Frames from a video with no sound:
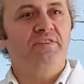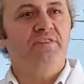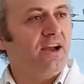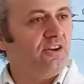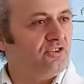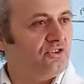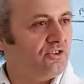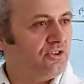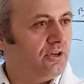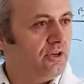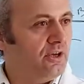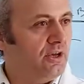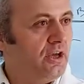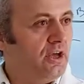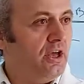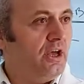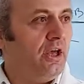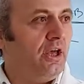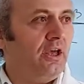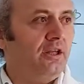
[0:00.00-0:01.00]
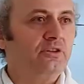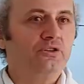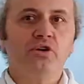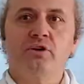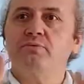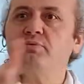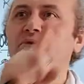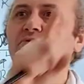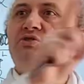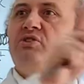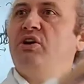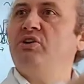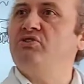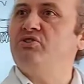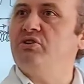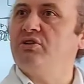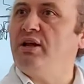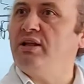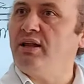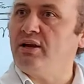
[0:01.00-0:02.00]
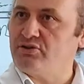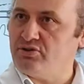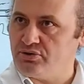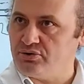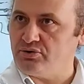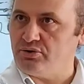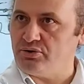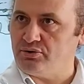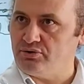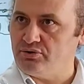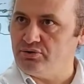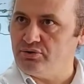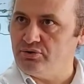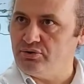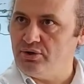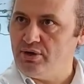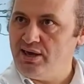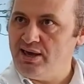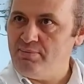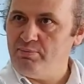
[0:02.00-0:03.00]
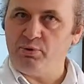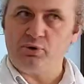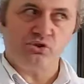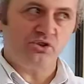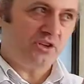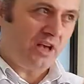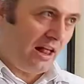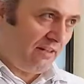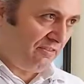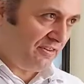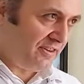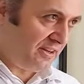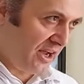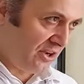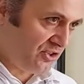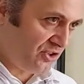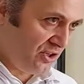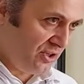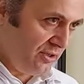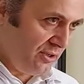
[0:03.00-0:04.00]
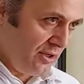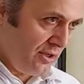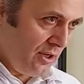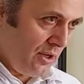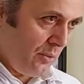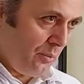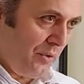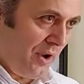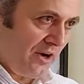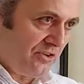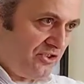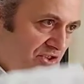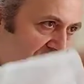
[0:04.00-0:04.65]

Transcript: flux, in terms of change in electric current. Because self-induction, we are